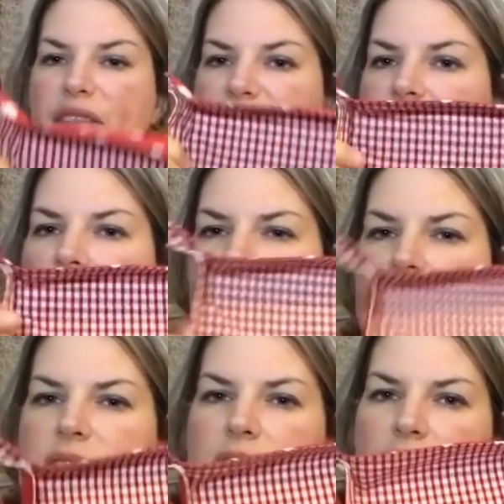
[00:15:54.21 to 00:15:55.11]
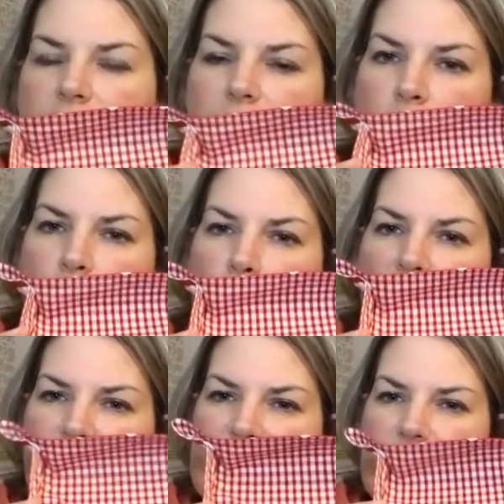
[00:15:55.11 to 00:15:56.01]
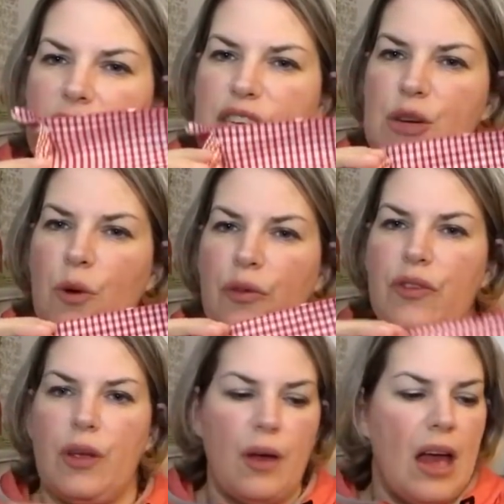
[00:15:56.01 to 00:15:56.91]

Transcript: size you want to,